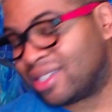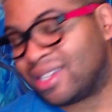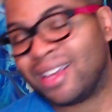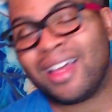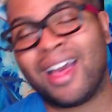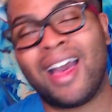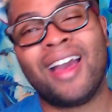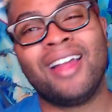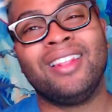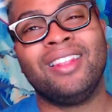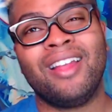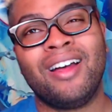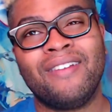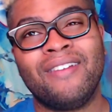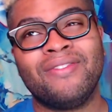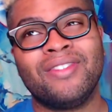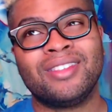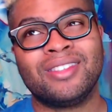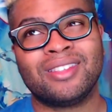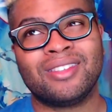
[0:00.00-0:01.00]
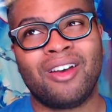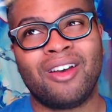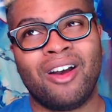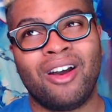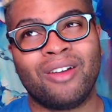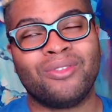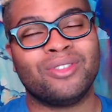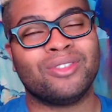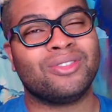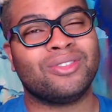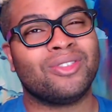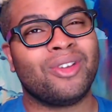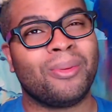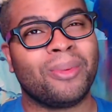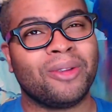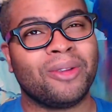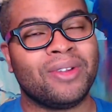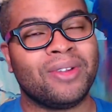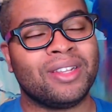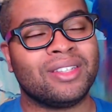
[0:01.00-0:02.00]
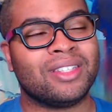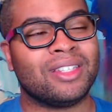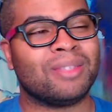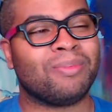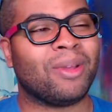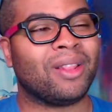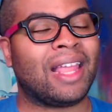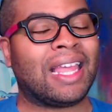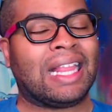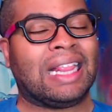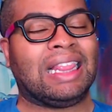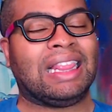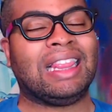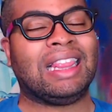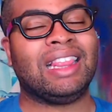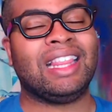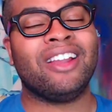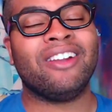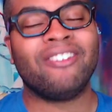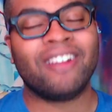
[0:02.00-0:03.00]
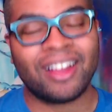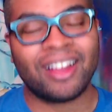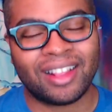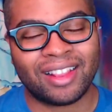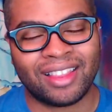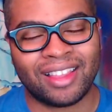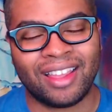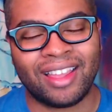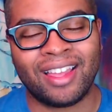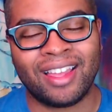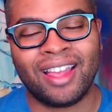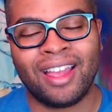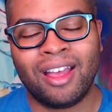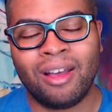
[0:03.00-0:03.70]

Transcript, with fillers: Like, I love this song for so many reasons, but like lyrically,